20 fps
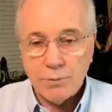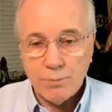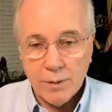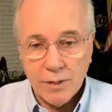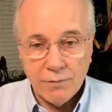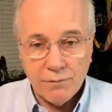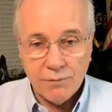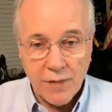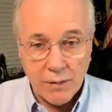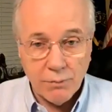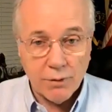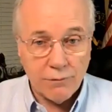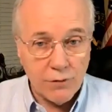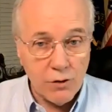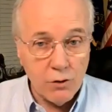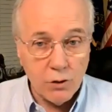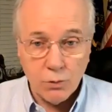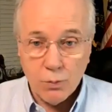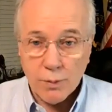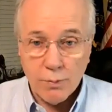But if they
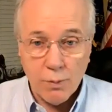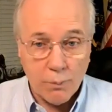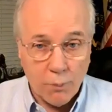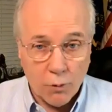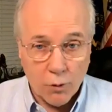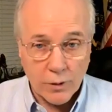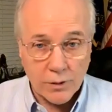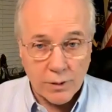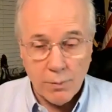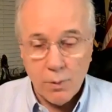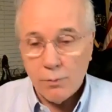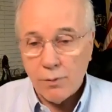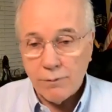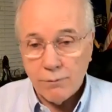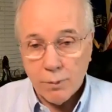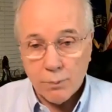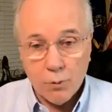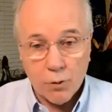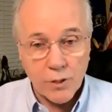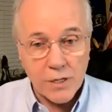refuse, we report them. And we've
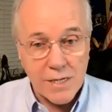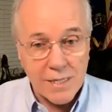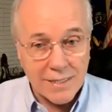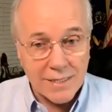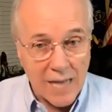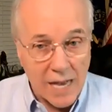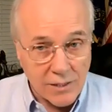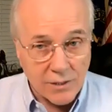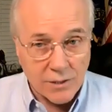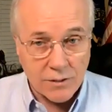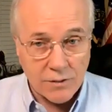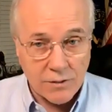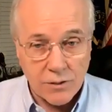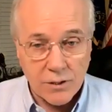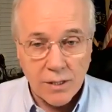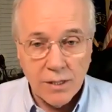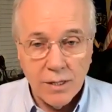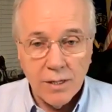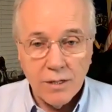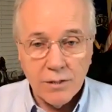reported
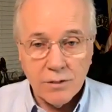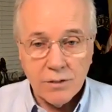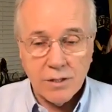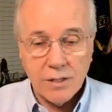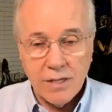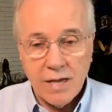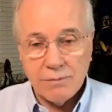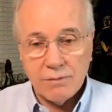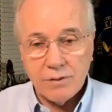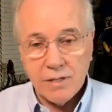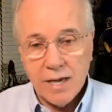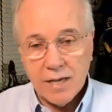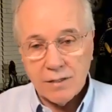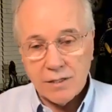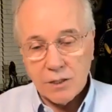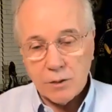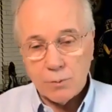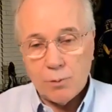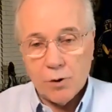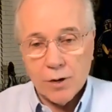dozens to the FDA at
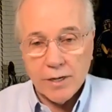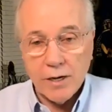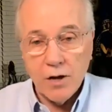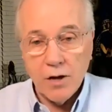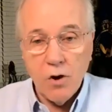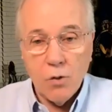this point